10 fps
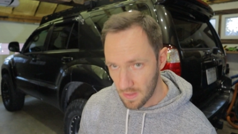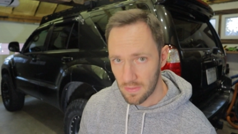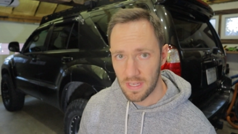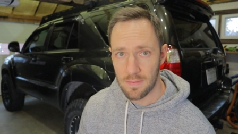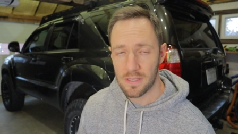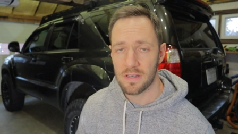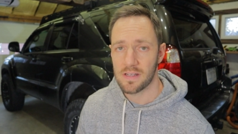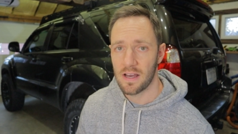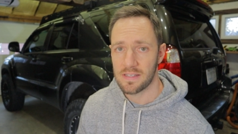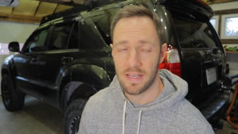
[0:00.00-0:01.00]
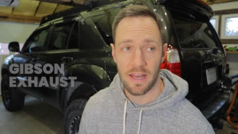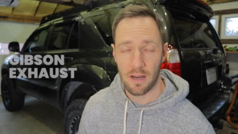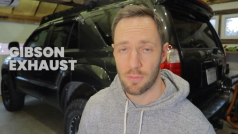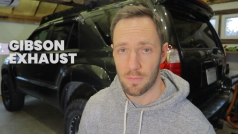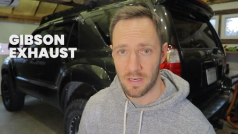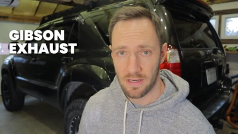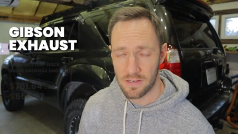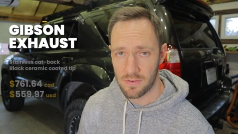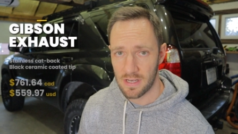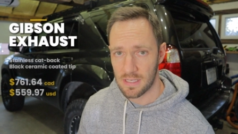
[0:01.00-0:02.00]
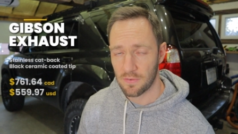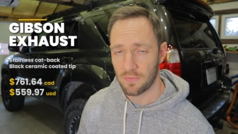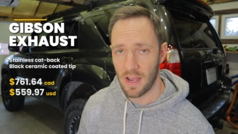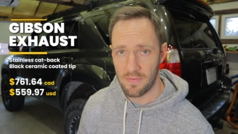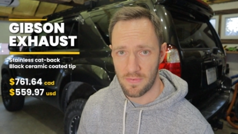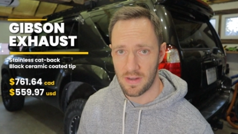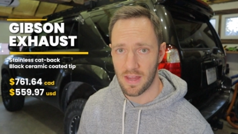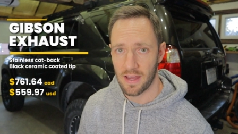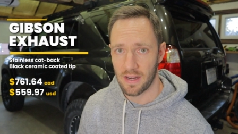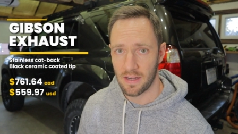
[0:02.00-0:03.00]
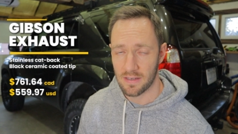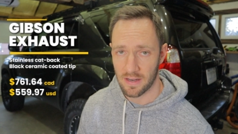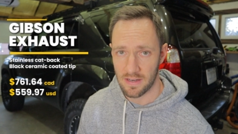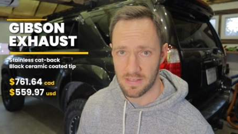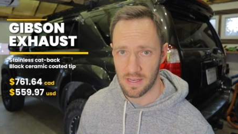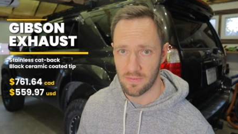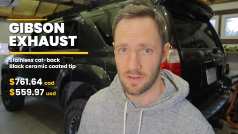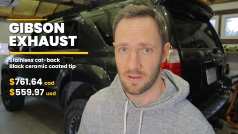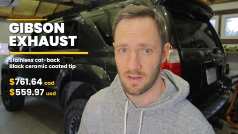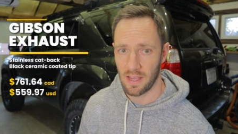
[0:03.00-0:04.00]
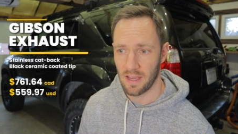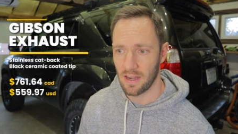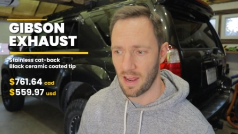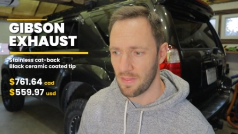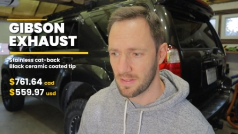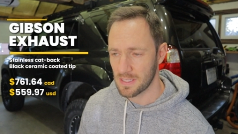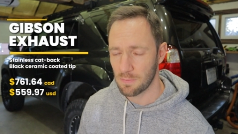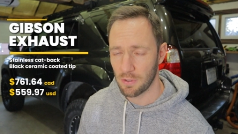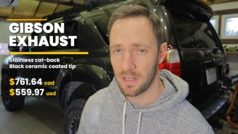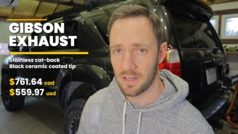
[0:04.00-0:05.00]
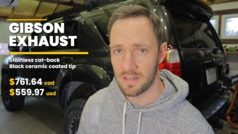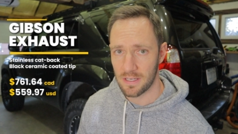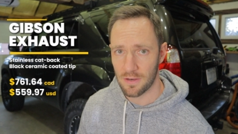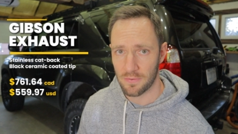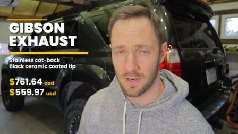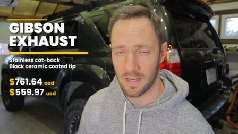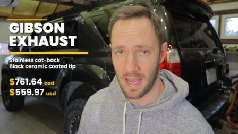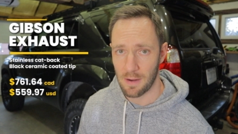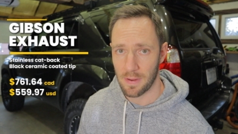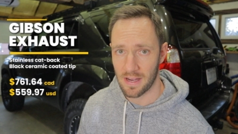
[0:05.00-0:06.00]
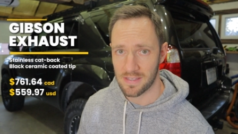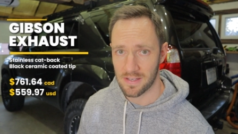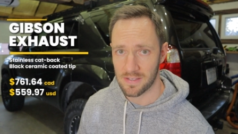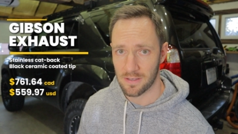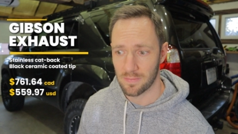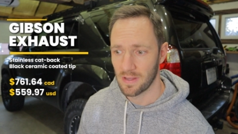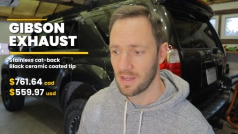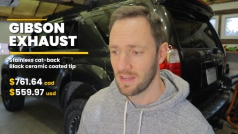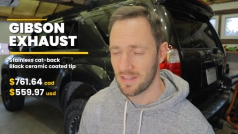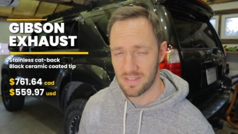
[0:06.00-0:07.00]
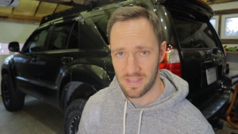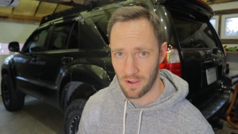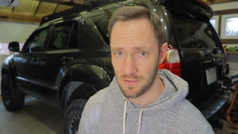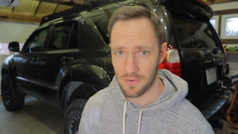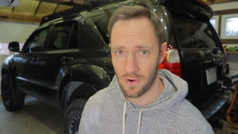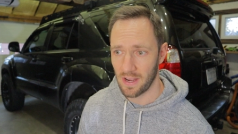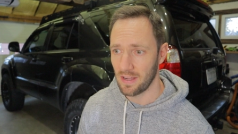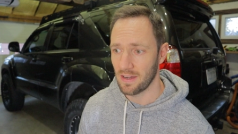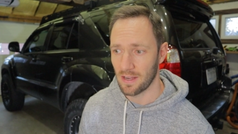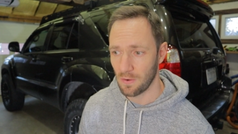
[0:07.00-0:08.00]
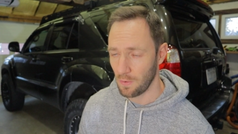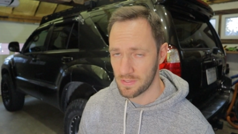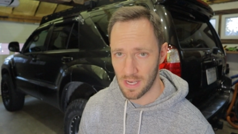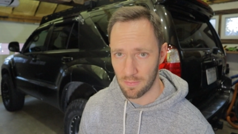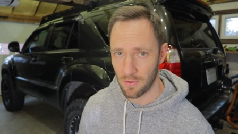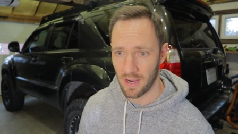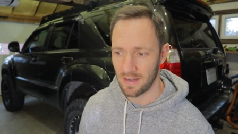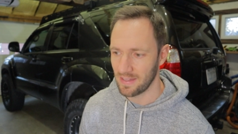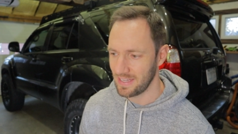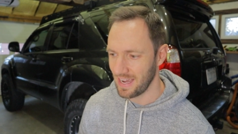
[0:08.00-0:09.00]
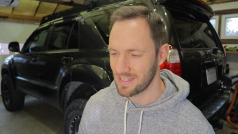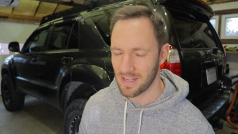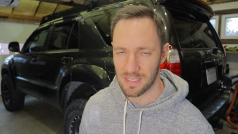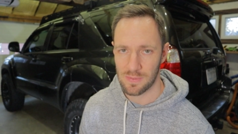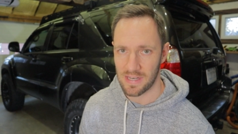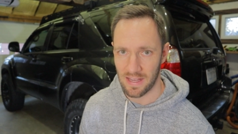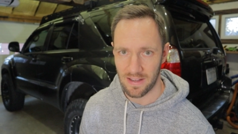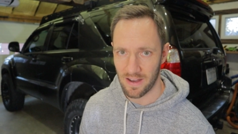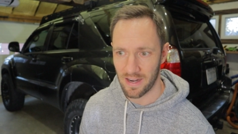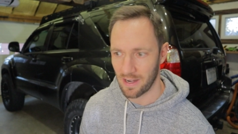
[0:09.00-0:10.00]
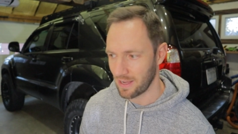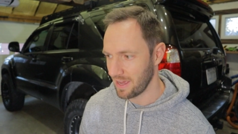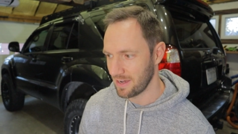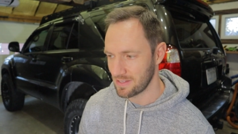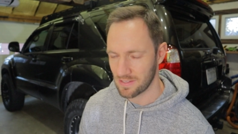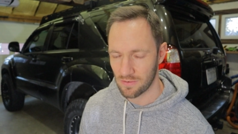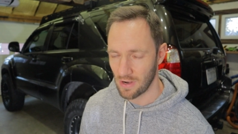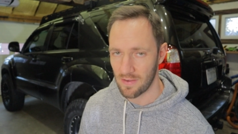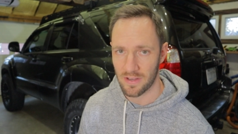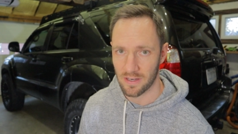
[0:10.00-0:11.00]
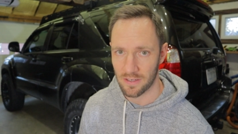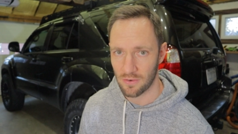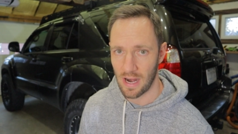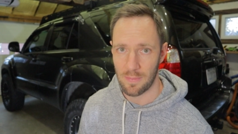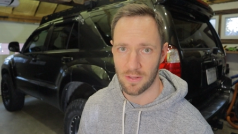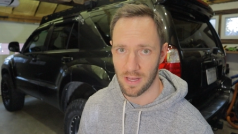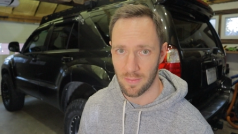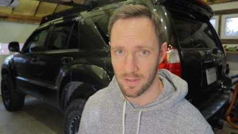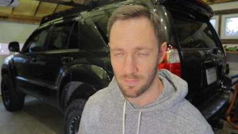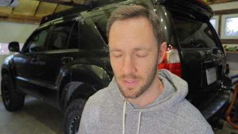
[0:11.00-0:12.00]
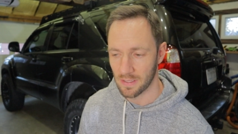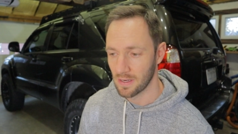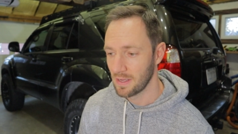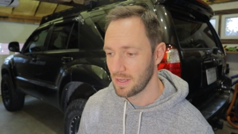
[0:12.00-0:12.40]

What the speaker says: The Gibson exhaust, again on Bertman Industries, is $559.97. And I think that's a pretty good deal for a catback system. It sounds great, it holds up great. Like, yeah, it's got some staining on it. Again, it's driving in a crappy climate, but